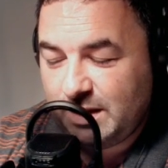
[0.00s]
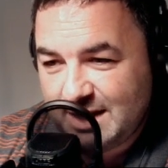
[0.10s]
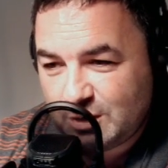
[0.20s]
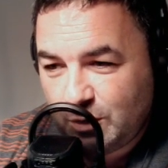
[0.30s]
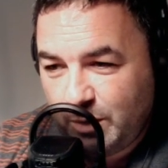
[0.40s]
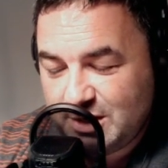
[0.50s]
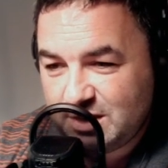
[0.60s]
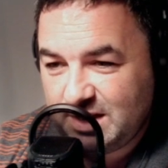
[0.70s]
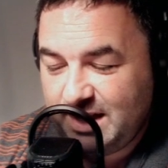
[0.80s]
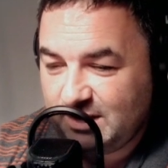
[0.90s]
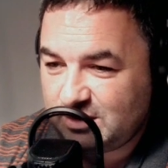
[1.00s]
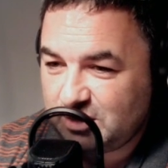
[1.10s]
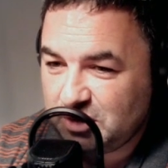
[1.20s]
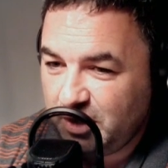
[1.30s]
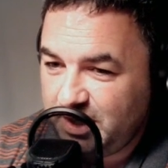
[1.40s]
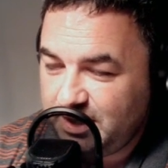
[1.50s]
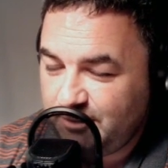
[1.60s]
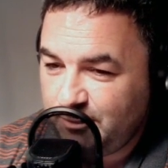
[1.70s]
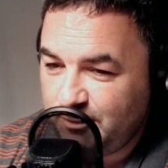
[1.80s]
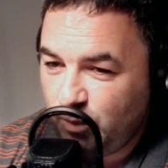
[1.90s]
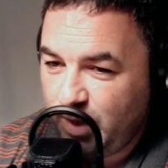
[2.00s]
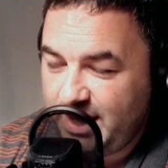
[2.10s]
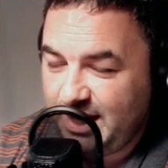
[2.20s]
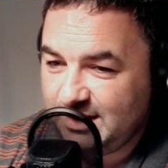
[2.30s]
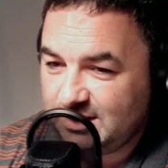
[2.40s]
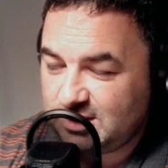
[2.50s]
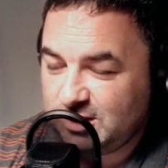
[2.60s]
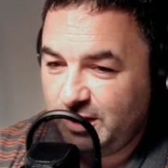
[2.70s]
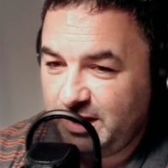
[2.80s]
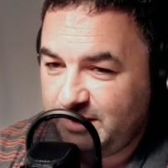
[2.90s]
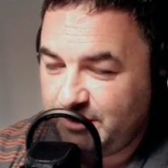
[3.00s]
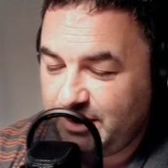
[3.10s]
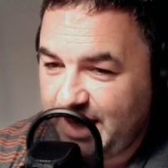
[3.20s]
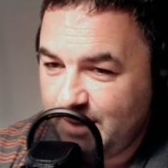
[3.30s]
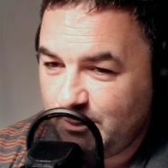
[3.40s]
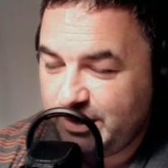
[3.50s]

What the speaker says: asked questions in a slightly different way and a slightly different game,